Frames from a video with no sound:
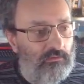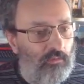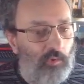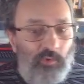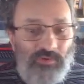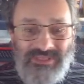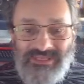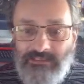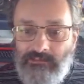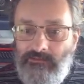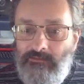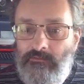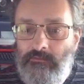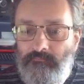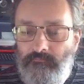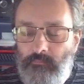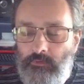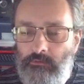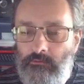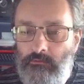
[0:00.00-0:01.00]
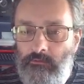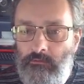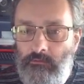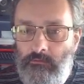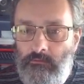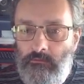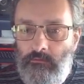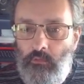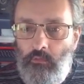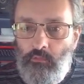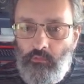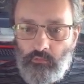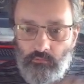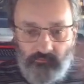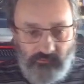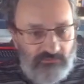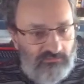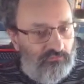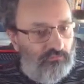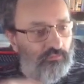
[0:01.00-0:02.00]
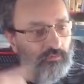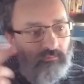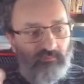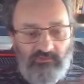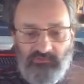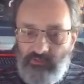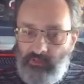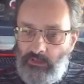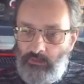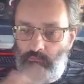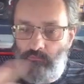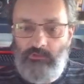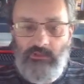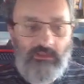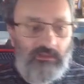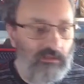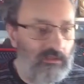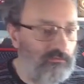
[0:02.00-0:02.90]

a yield. All these scripts are running at